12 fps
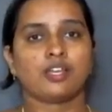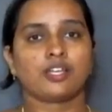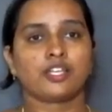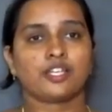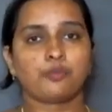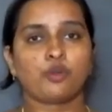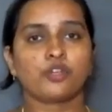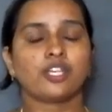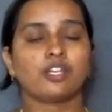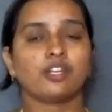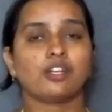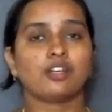Good
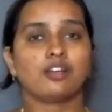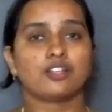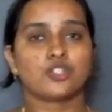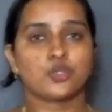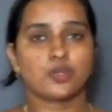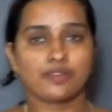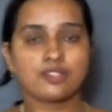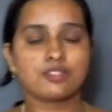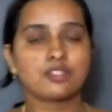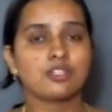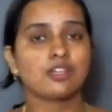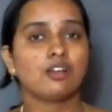morning, children.
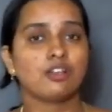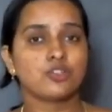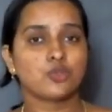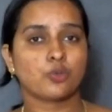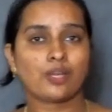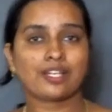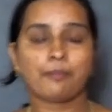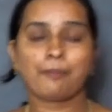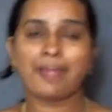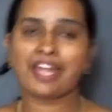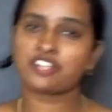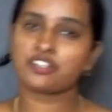So welcome
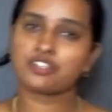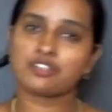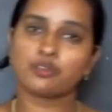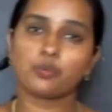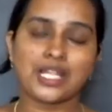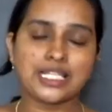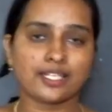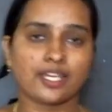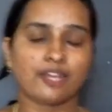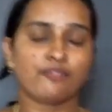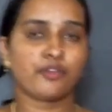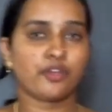back once
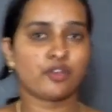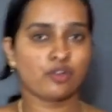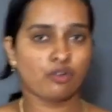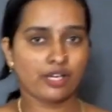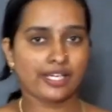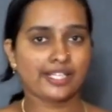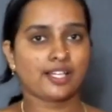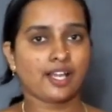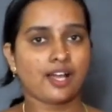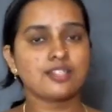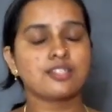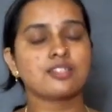again for your online
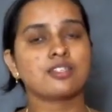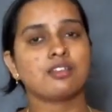class.